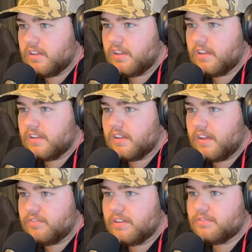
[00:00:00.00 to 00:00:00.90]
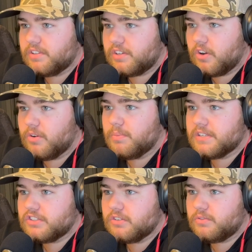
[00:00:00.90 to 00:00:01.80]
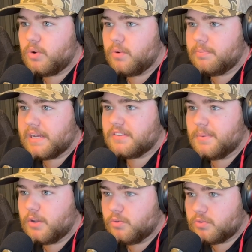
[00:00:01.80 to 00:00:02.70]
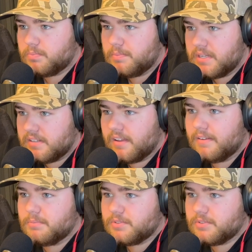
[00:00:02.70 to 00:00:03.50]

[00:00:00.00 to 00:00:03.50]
I've definitely caught myself going back to my notes many times.